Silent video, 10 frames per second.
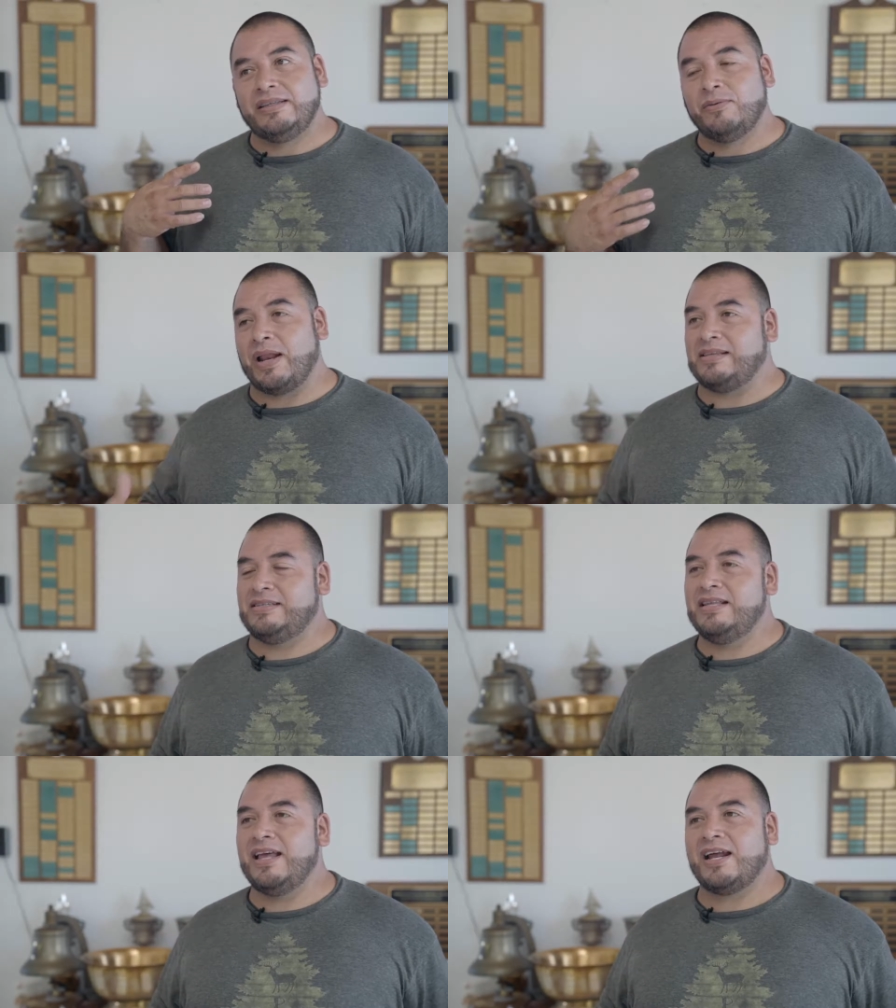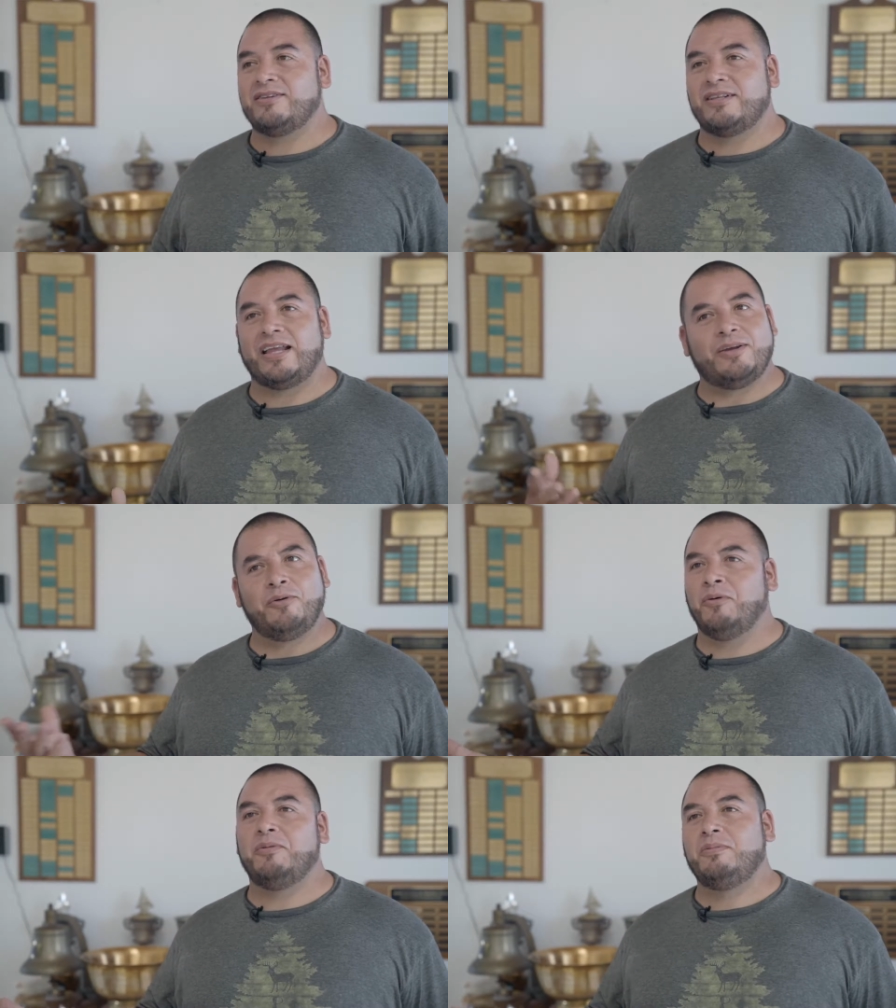When I seen that, I was like,
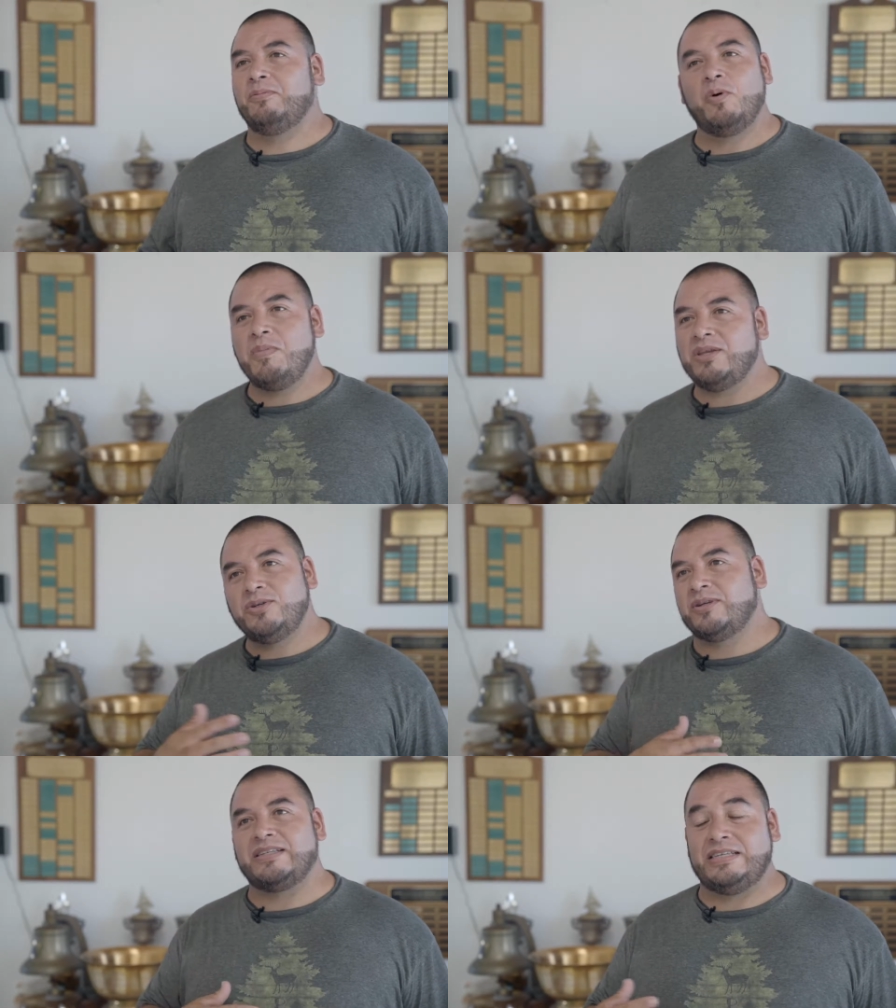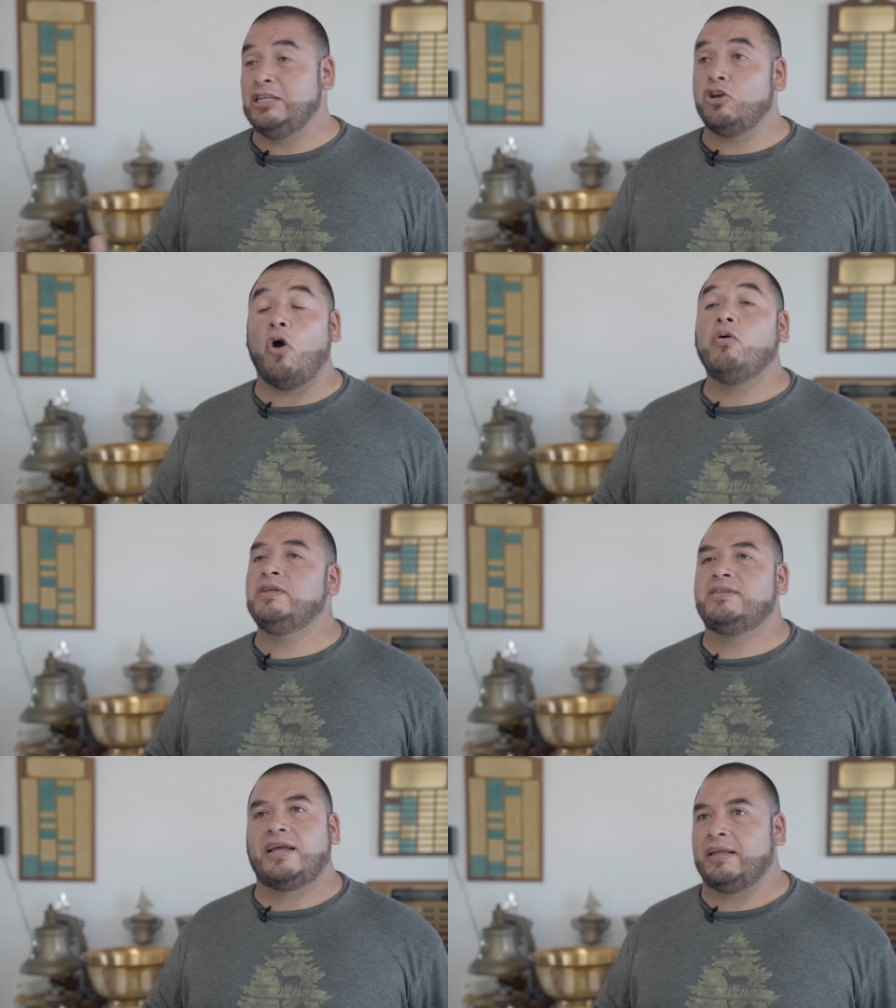what made you, because he's
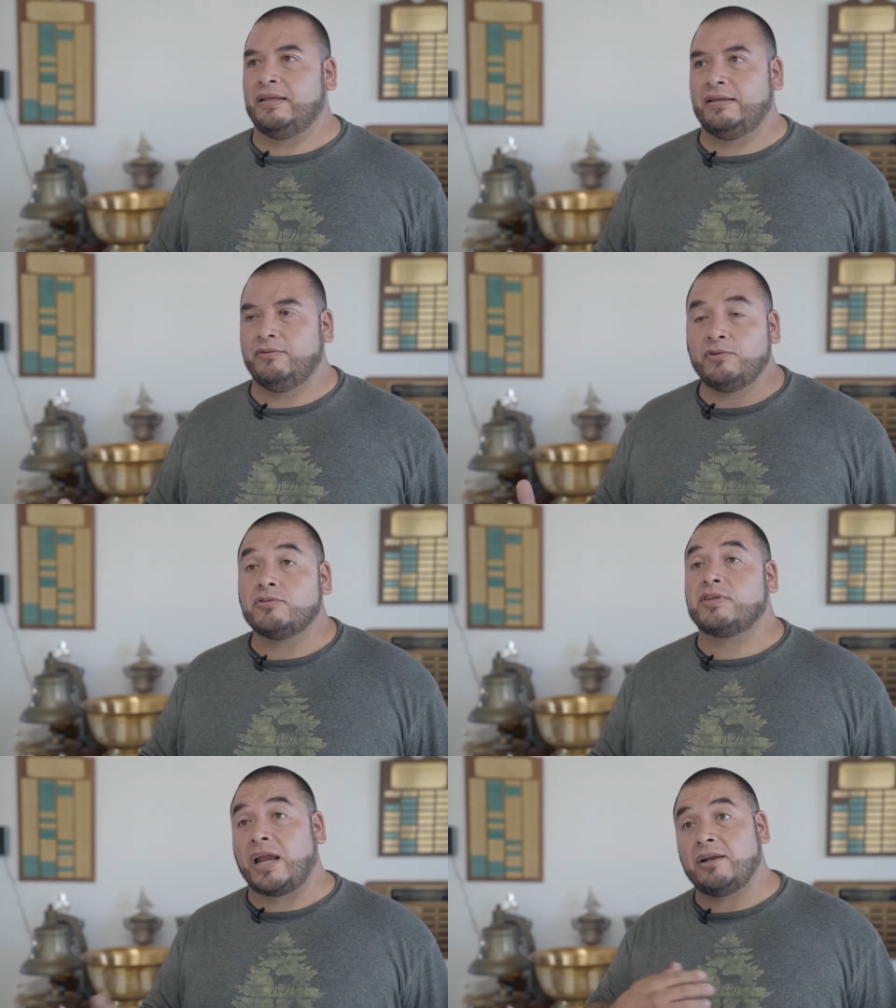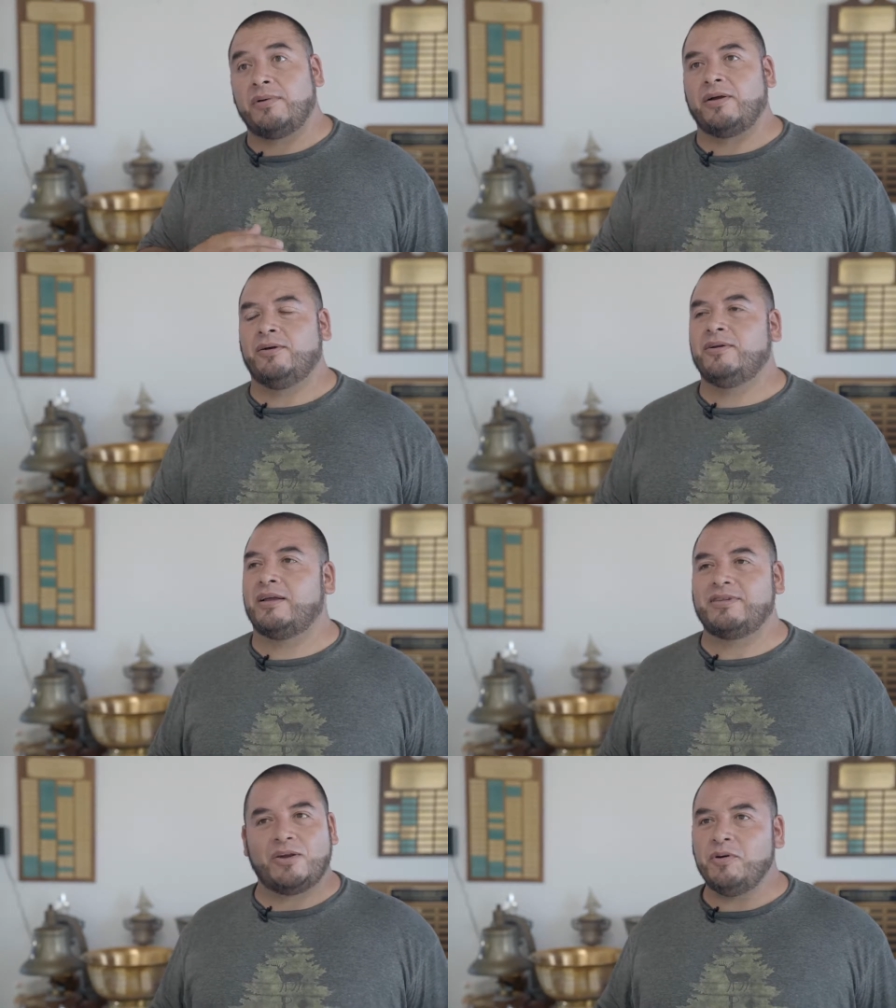always like real scared about going.
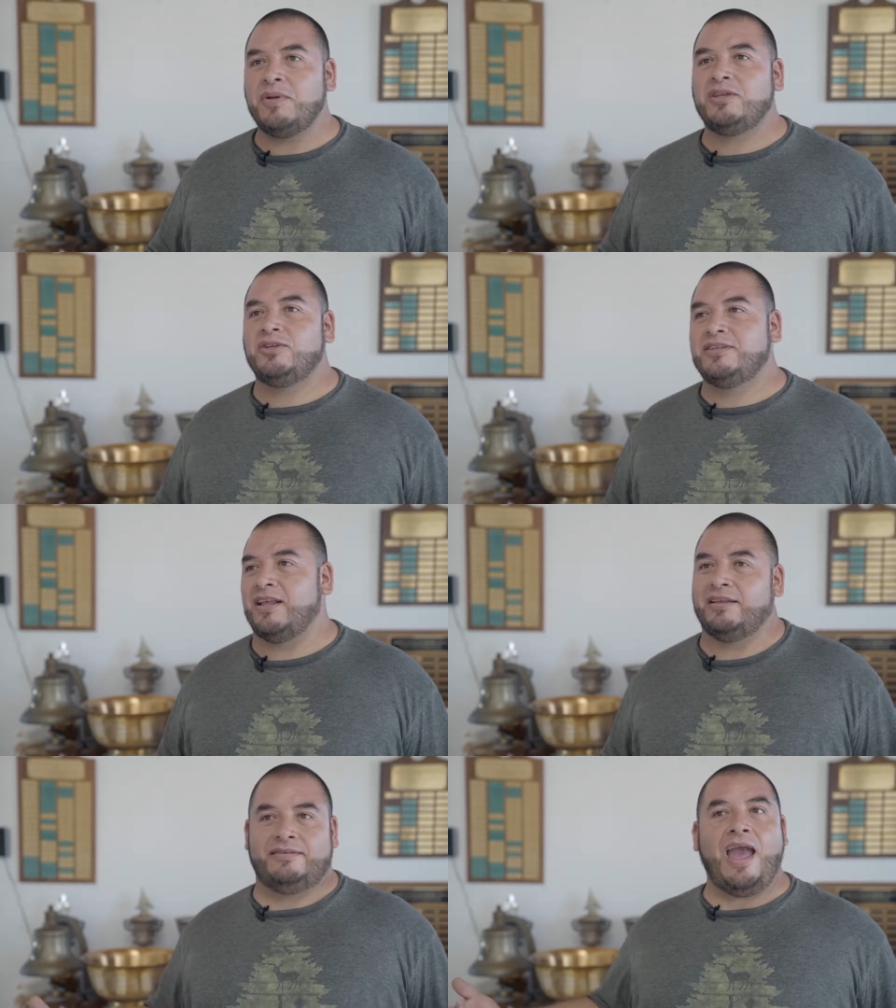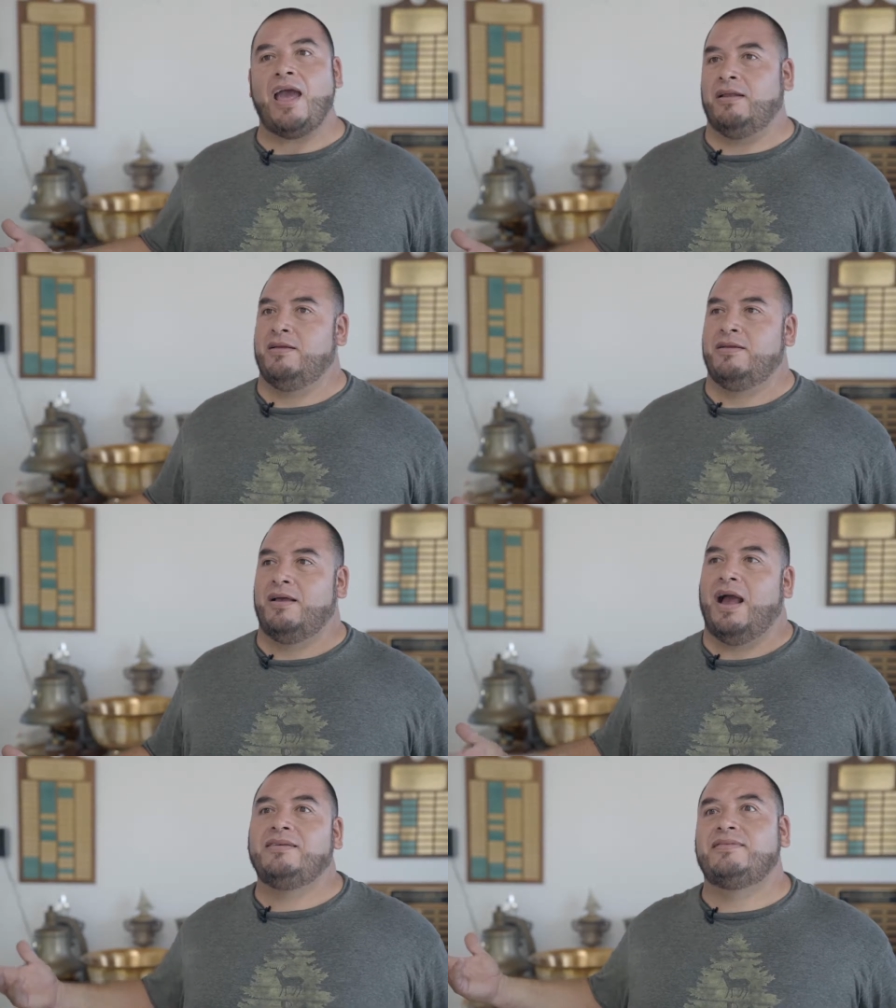I was like, what made you? He's like, Dad,
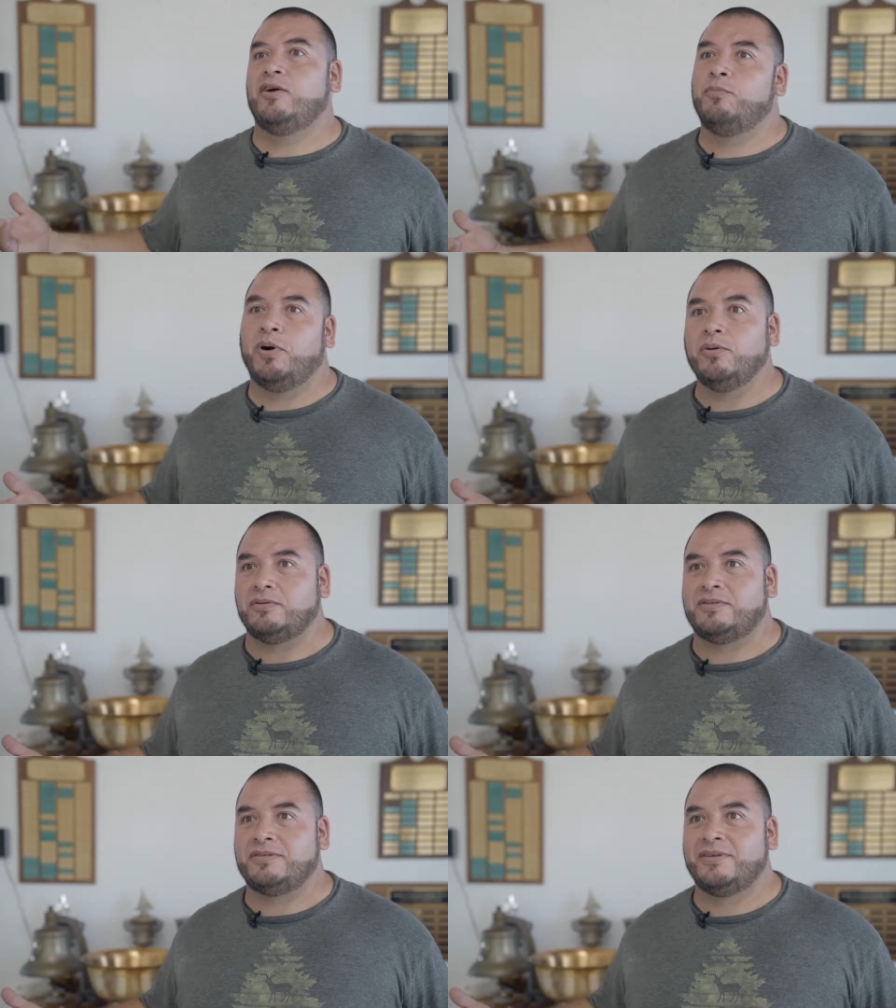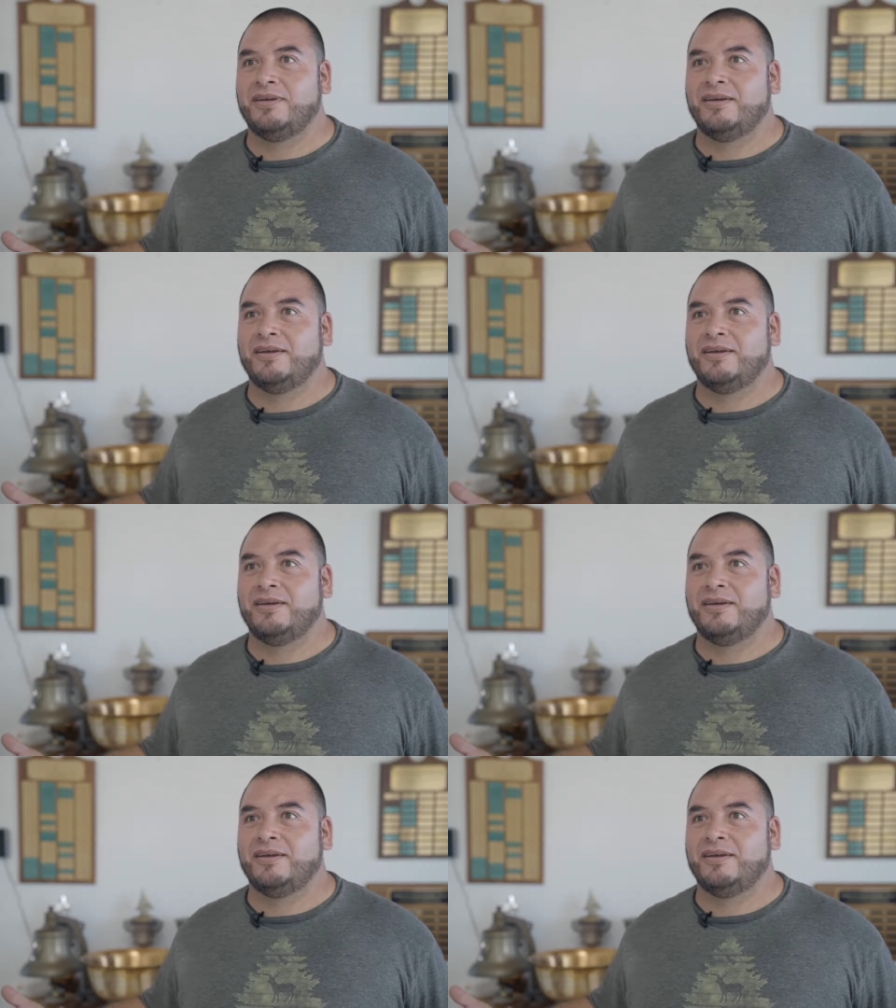I sail boats.